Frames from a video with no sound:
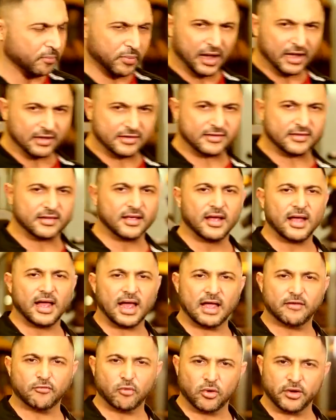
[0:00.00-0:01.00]
Plus,
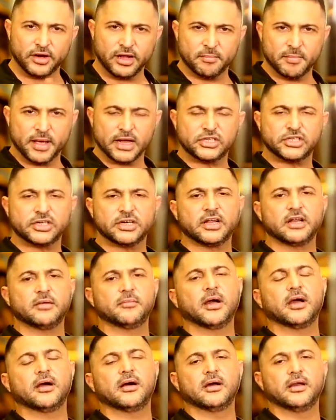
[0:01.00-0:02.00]
I've already mentioned in
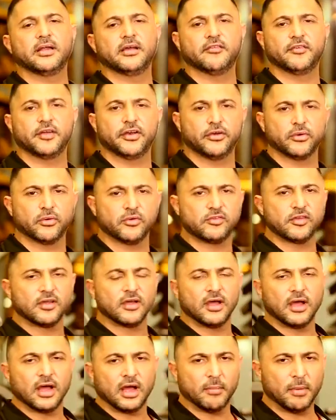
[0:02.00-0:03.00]
my earlier
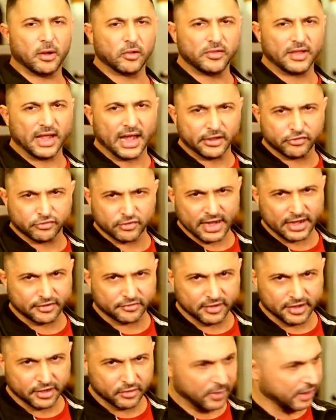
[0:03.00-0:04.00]
videos about the
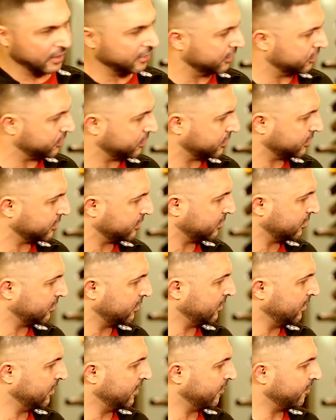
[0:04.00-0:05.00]
isolateral advantage.
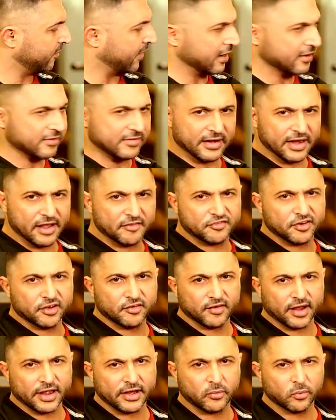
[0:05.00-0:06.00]
That is the left
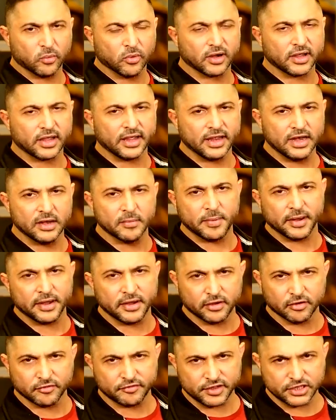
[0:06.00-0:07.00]
and right working
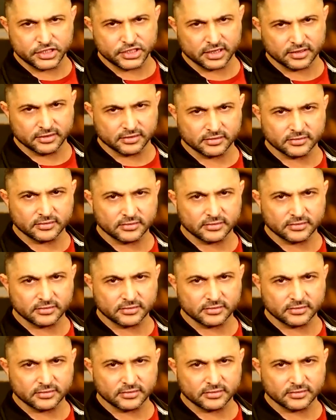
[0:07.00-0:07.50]
independent of each other.